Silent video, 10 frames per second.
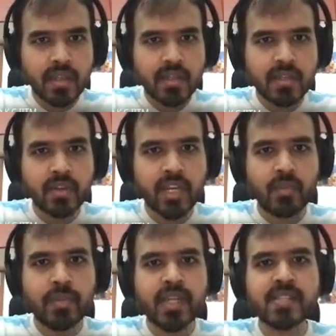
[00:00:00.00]
So it
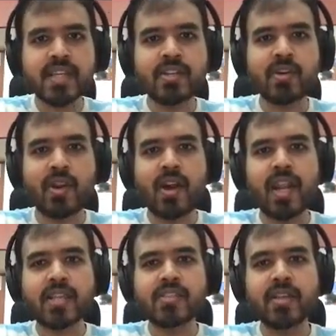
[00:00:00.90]
appears that you're not
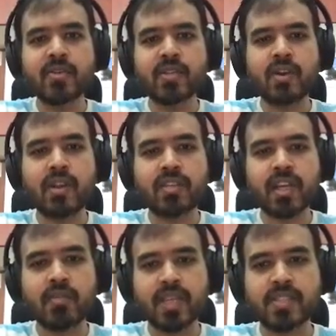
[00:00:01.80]
actually using all of the
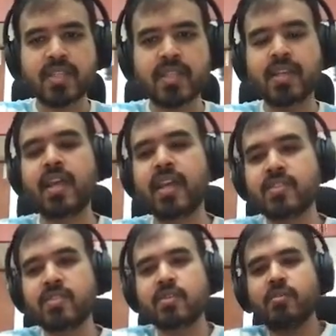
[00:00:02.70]
complexity,
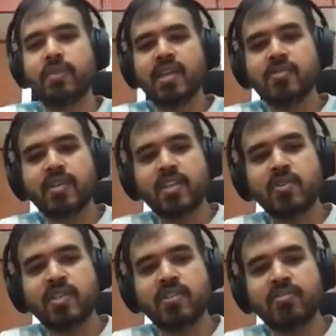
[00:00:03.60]
right? So because we are
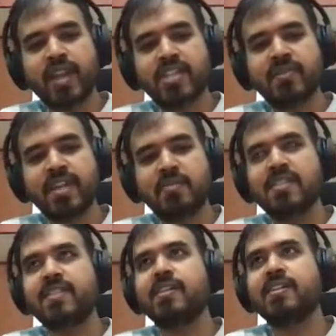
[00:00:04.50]
using fresh
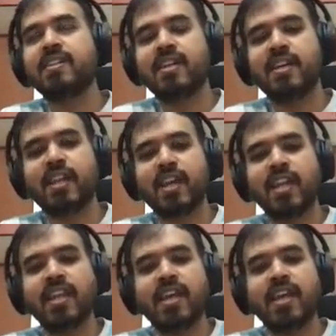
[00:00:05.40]
variables here, right?